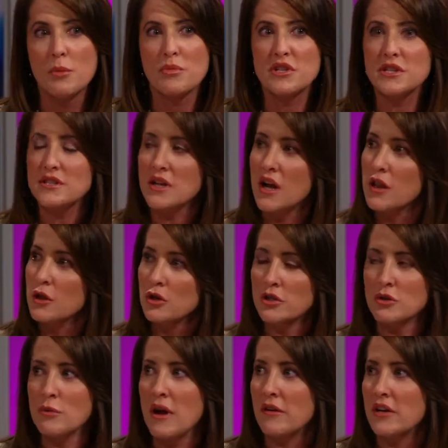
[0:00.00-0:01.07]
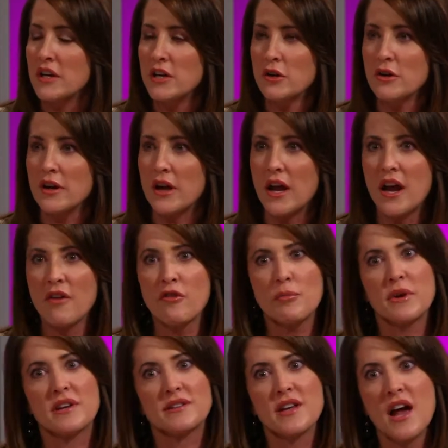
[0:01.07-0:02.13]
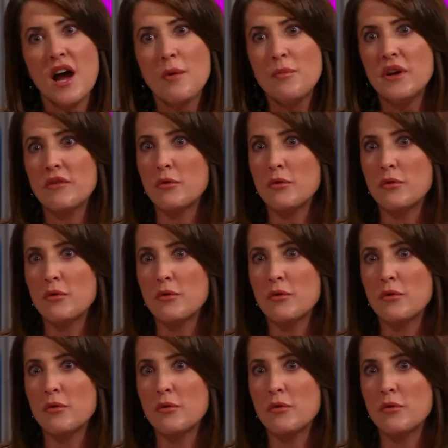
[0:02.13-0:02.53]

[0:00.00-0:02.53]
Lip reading: But she said, I looked around here and everybody's happy,